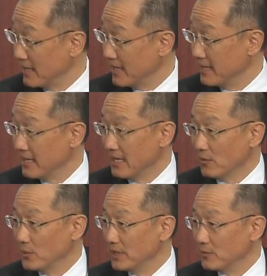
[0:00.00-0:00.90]
And
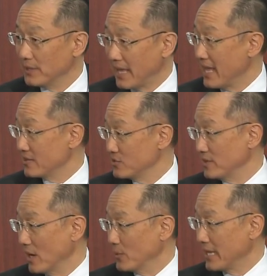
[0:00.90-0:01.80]
we, we can't do
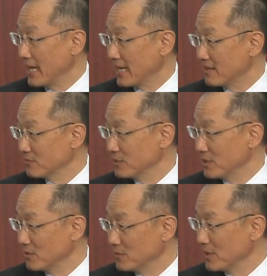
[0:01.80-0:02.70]
that. We can't get it. We
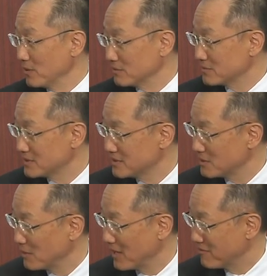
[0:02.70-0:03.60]
don't, we don't
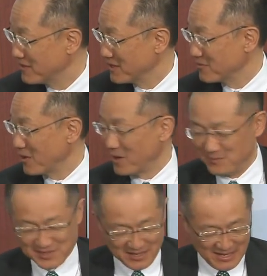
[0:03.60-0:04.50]
supply funding for
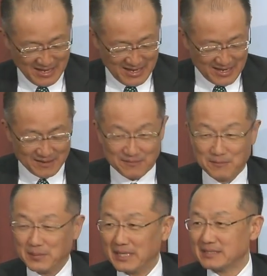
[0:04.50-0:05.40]
arms. Uh,
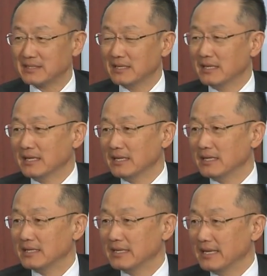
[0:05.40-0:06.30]
but
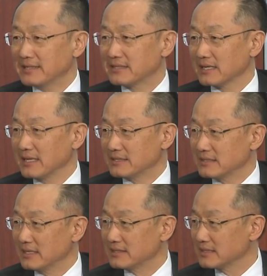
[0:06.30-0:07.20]
uh, it's, a, it's,
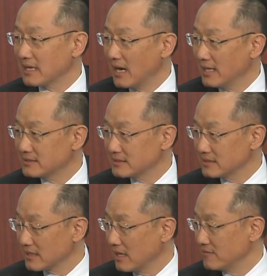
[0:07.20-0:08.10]
a, it's a
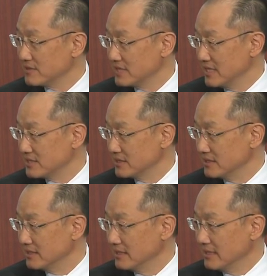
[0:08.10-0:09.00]
constant
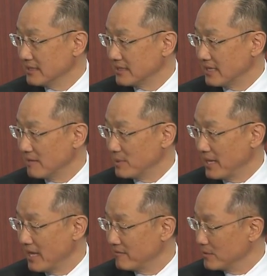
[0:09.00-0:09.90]
conversation that I've been
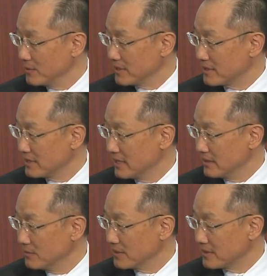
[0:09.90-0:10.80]
having with, uh,
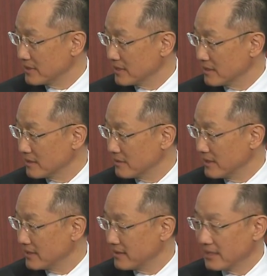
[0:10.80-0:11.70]
with the
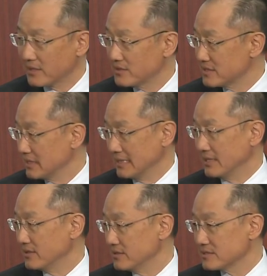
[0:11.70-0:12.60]
great thinkers and
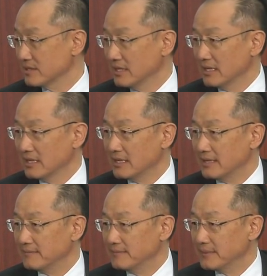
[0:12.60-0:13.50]
leaders um,
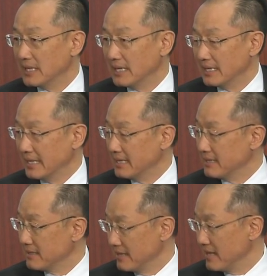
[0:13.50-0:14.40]
uh,
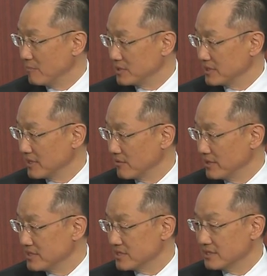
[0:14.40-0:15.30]
in, in that particular
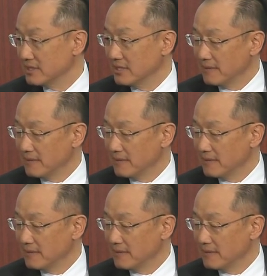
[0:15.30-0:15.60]
region.